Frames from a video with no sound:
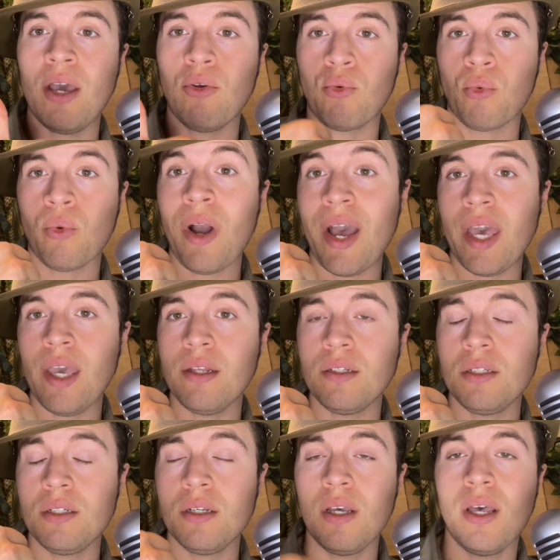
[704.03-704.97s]
right,
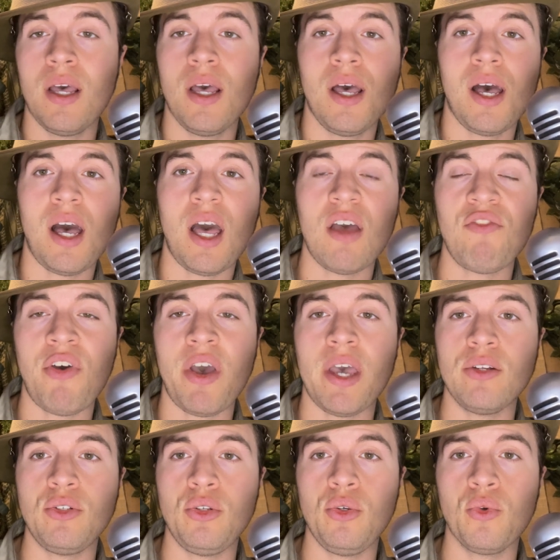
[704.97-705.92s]
I've
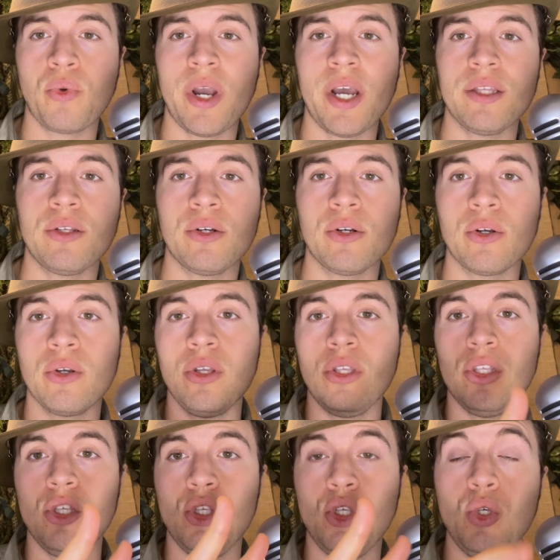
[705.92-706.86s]
had to rather
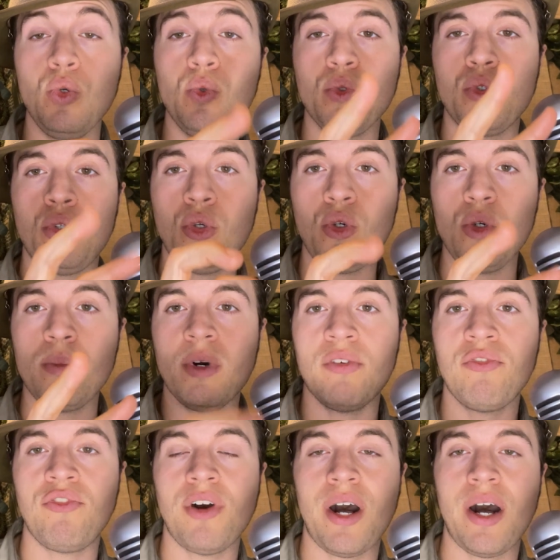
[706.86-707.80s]

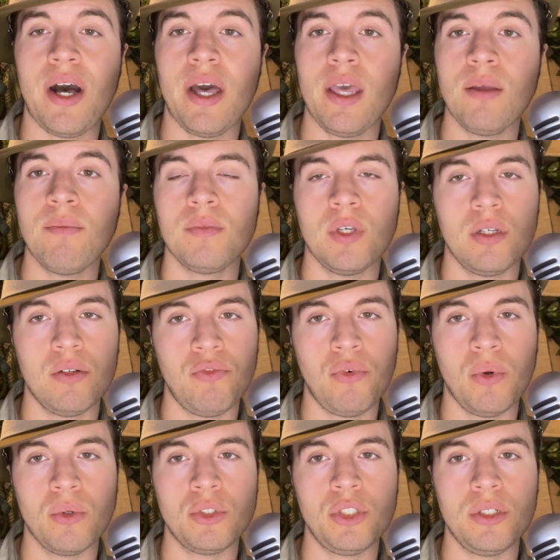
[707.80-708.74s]
YouTubeify,
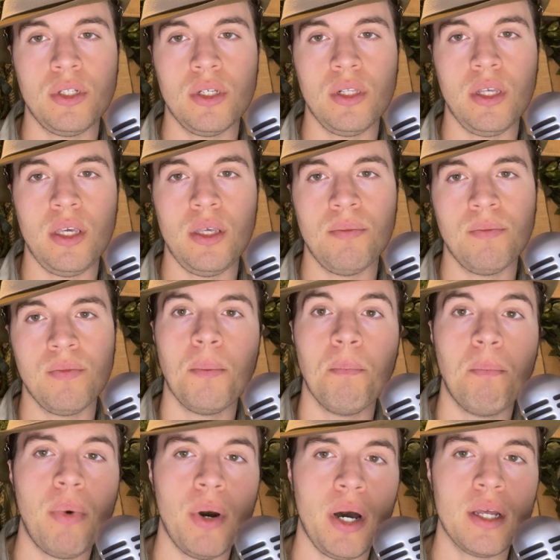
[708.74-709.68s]
unfortunately,
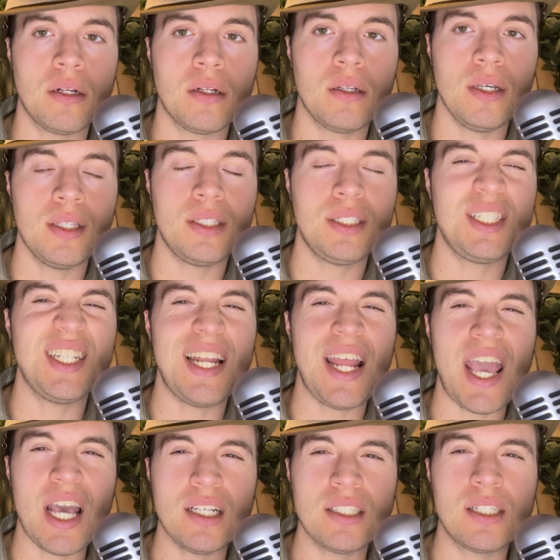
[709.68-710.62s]
but it's an
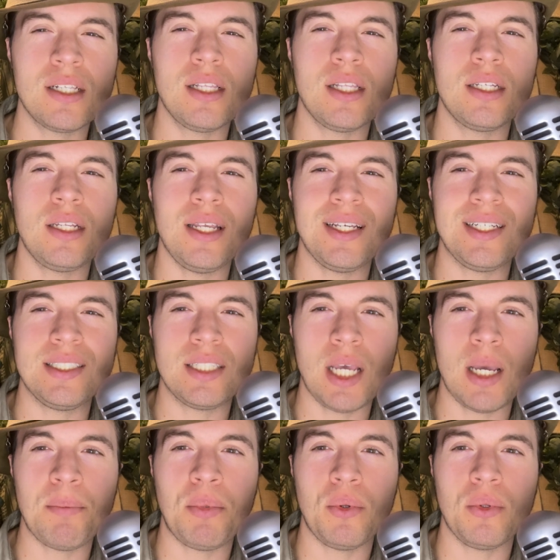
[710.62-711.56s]
excellent
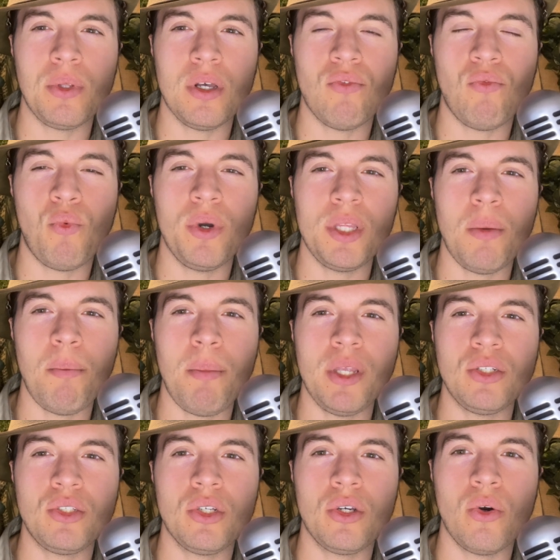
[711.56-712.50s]
example of what it
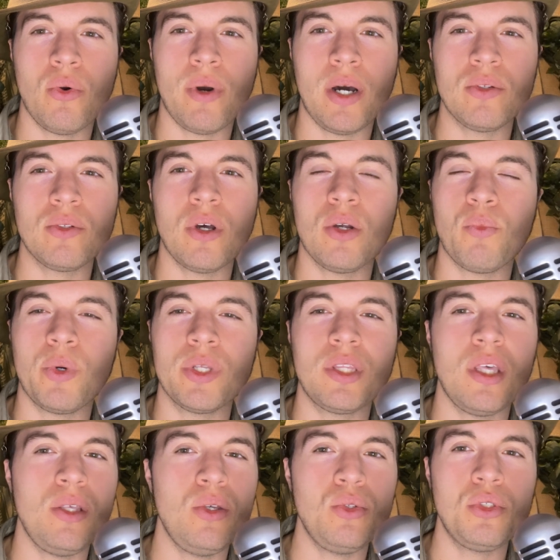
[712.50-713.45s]
meant to go out on what
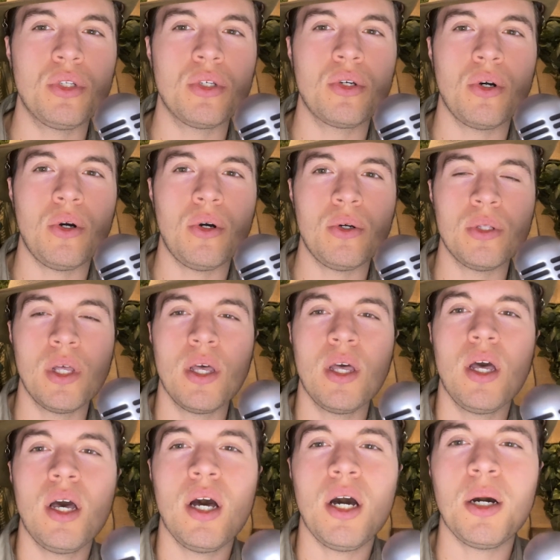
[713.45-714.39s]
they used to call
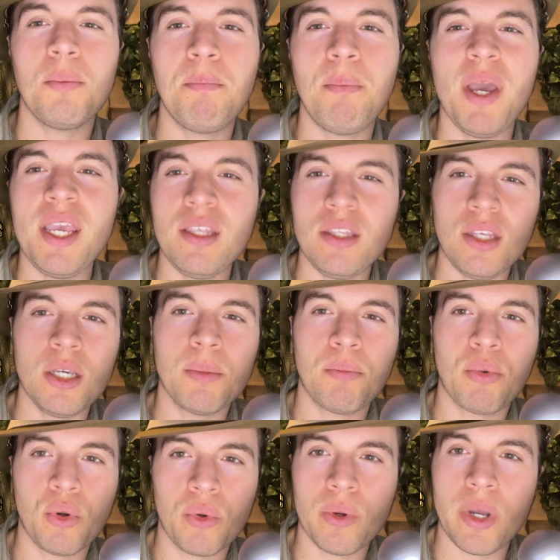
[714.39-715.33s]
a bathing
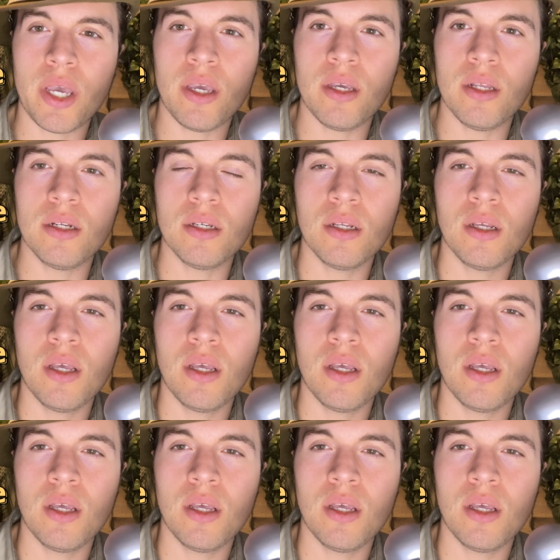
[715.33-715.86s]
parade.